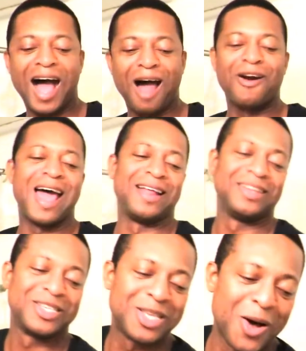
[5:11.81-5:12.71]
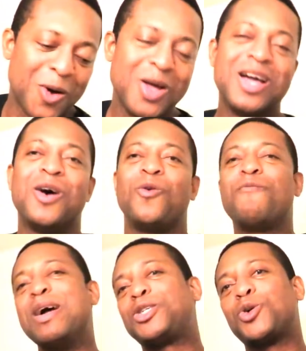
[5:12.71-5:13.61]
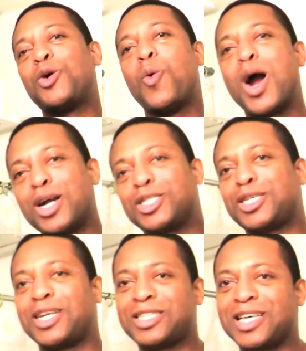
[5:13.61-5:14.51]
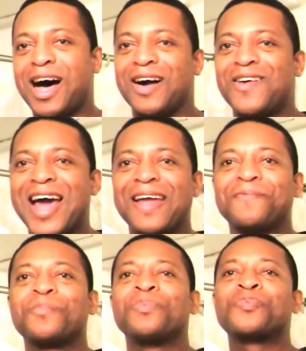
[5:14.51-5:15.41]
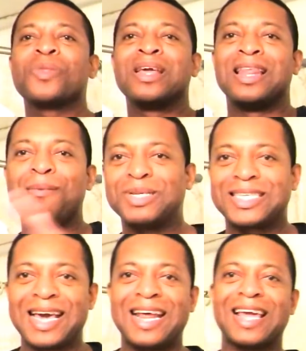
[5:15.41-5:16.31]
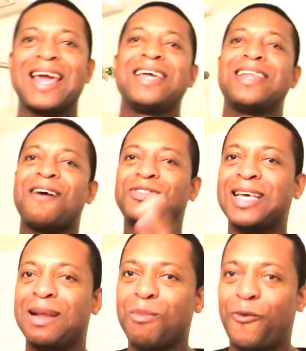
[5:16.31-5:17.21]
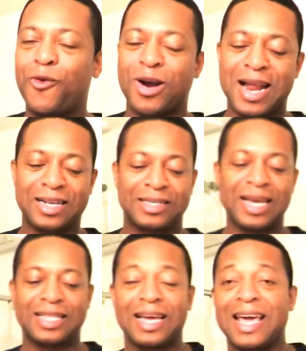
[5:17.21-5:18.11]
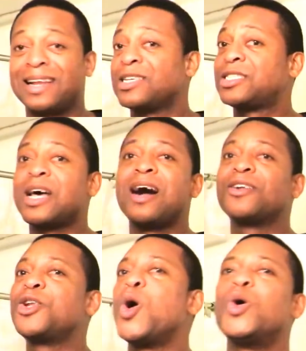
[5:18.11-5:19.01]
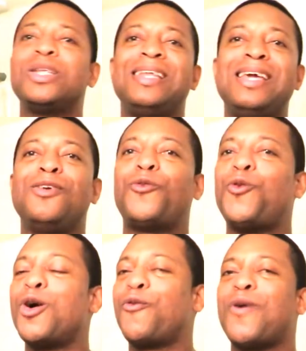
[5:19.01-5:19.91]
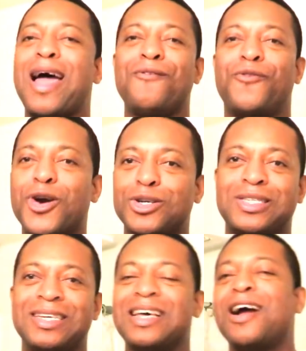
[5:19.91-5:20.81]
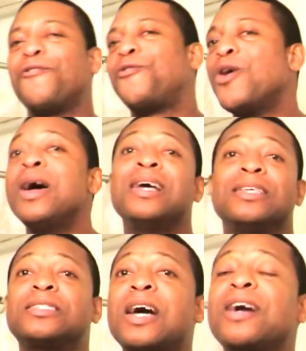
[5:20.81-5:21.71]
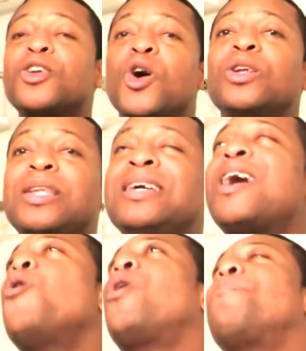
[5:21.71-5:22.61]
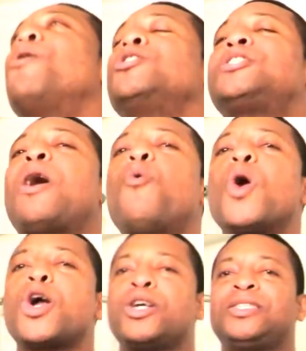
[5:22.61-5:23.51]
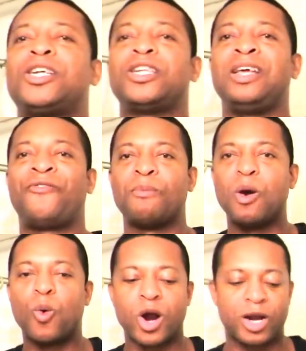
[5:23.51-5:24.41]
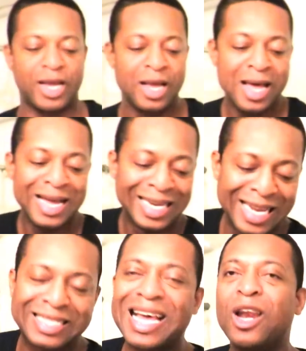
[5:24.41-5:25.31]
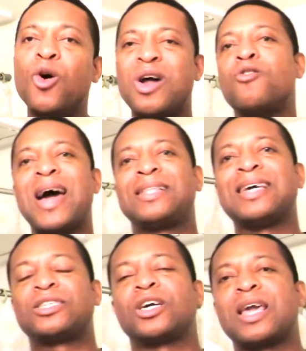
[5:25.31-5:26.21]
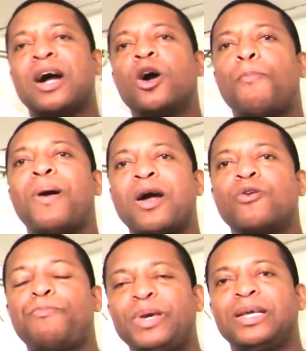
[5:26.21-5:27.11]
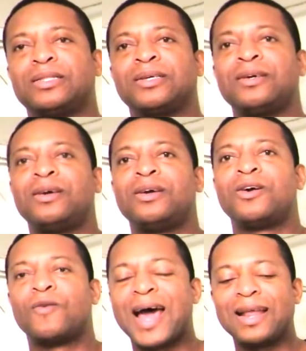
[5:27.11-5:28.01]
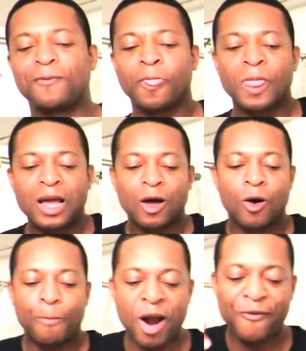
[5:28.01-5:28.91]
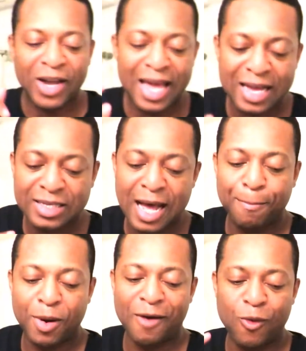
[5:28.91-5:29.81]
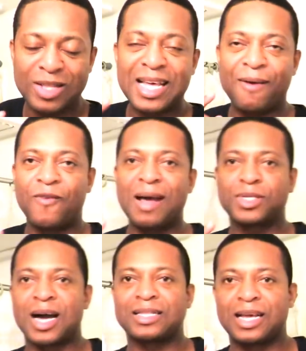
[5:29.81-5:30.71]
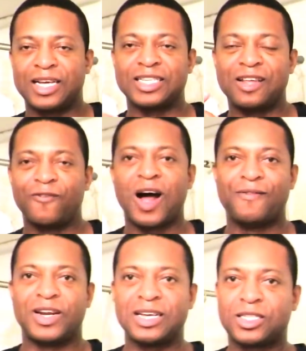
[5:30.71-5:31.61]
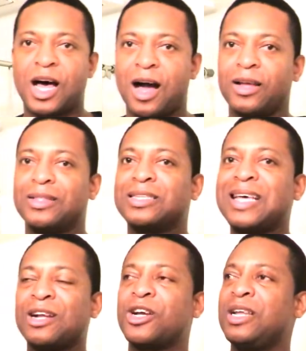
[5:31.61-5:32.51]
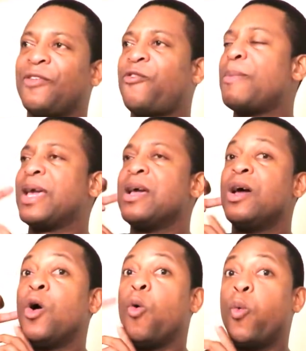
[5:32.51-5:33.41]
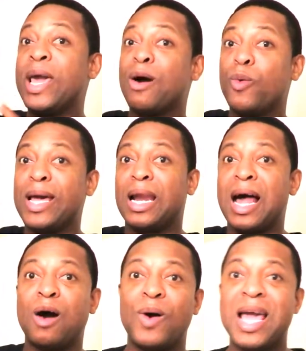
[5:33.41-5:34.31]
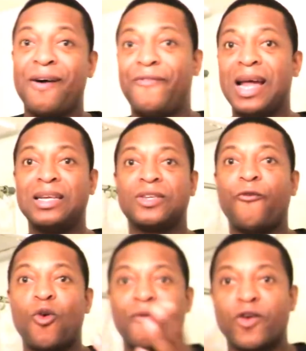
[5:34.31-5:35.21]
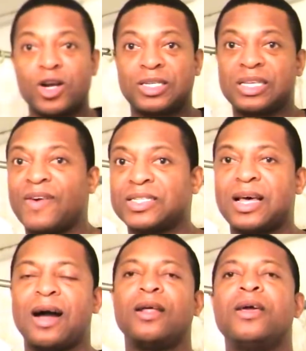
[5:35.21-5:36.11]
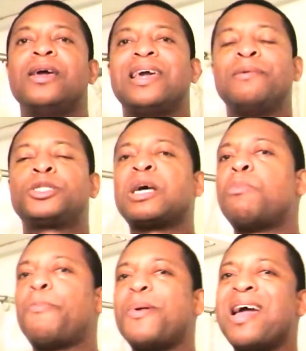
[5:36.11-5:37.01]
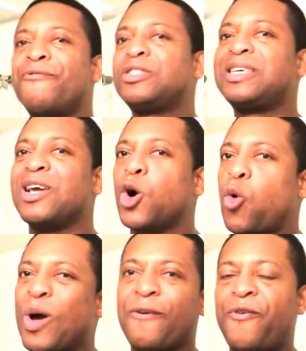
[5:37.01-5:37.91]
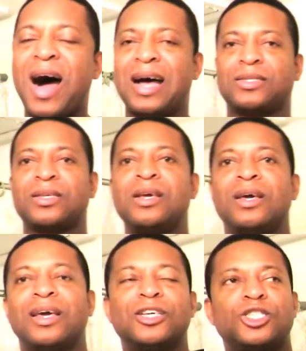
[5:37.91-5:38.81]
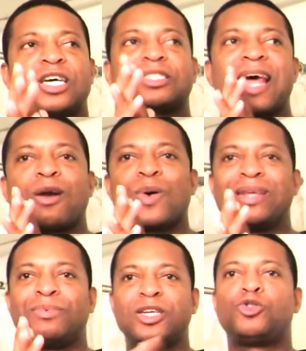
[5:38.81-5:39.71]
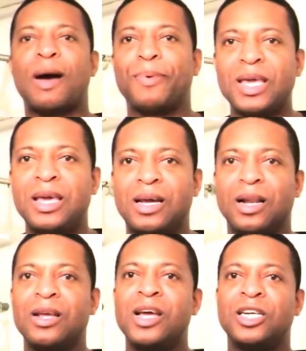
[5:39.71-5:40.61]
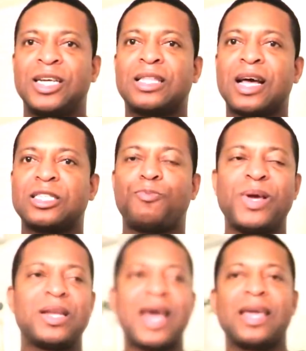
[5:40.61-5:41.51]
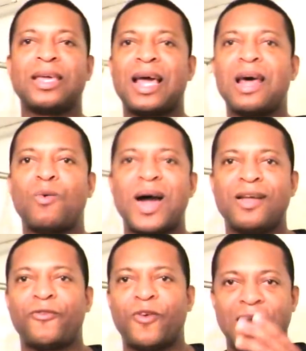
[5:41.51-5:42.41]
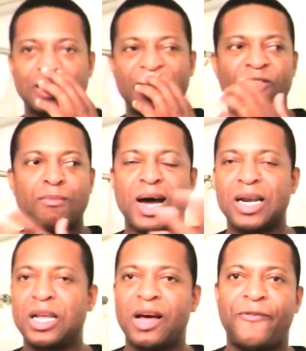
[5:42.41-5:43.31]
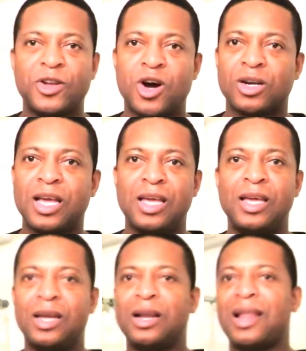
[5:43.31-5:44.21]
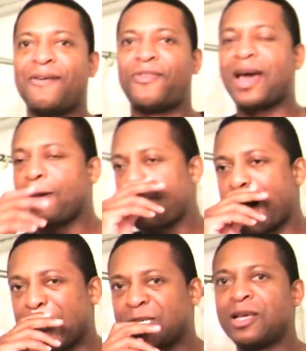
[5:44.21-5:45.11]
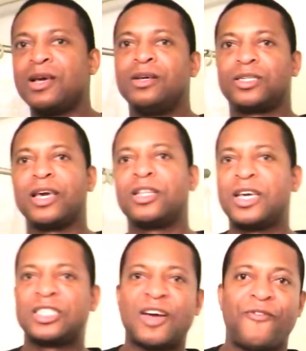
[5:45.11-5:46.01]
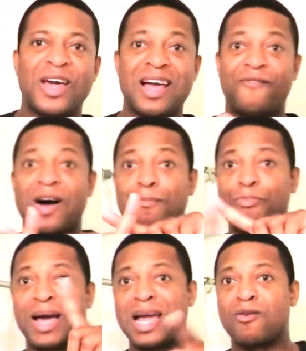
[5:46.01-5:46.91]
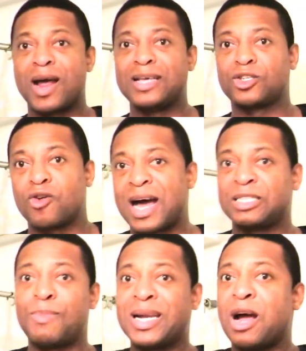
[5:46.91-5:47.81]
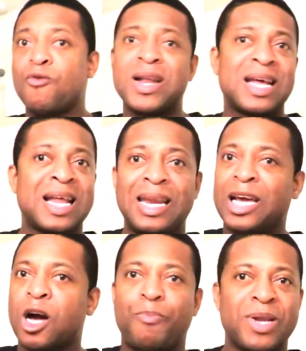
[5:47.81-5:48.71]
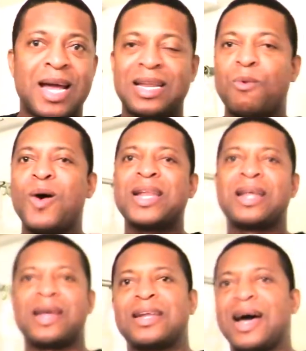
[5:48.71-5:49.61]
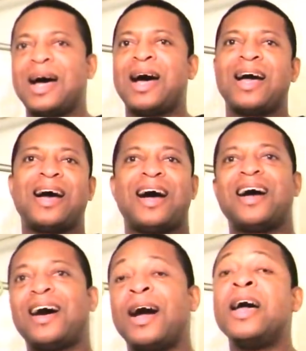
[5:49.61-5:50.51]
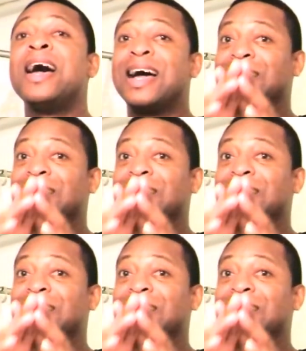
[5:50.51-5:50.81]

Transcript: Alright, so we've been through the words to the song, right? Let me say it again. I've said it before and I'll say it again. The song don't need four or five verses. Or four, the song don't need a whole bunch of words. It don't need to be wordy. This alone right here so can go up and repeat, right? Perfect example of when time Vybz Kartel is involved in a song. The song don't need to be way, way a long way off here. Listen, four verses of a song. Him sum up everything quick, fast. It's just like when him did drop Eagle. Shot a spin like yellow wine fast. Everybody have to duck the eagle a fly past. Skin catch a fire, vampire rise, cross man a run and a lick up in at them one another. Ha ha ha.